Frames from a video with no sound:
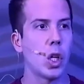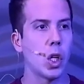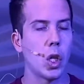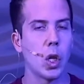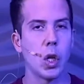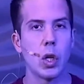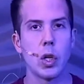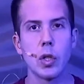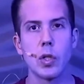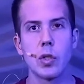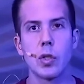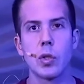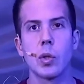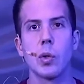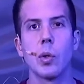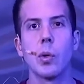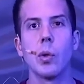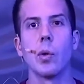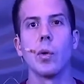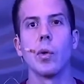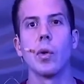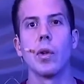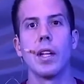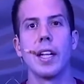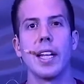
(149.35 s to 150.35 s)
go to
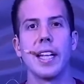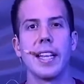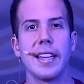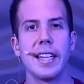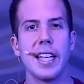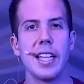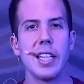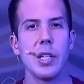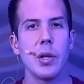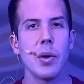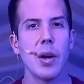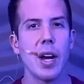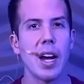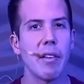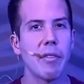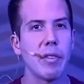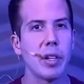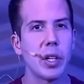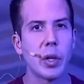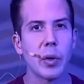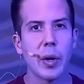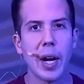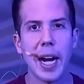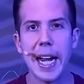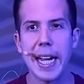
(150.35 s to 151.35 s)
school, then you
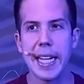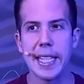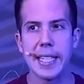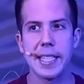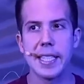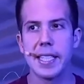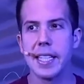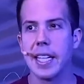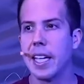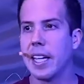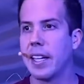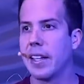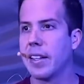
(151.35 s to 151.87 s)
have grades,